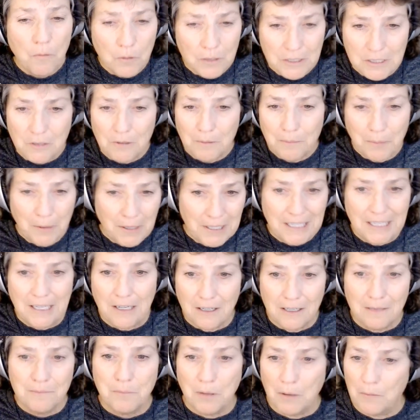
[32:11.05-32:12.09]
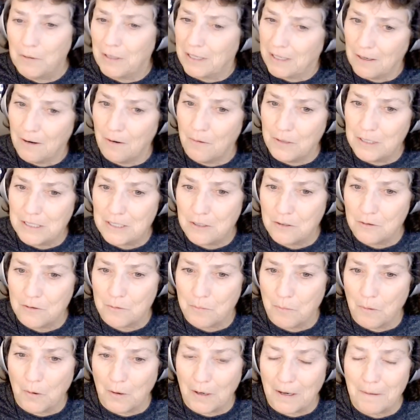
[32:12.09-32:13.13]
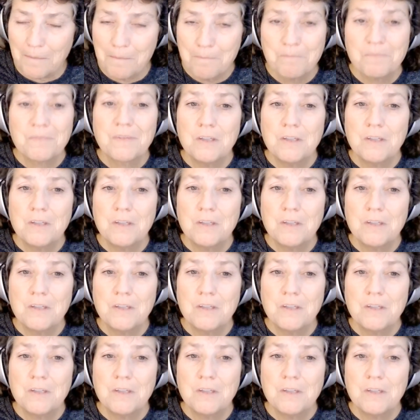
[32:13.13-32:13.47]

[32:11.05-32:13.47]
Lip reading: We're doing pretty good, but we can always use more.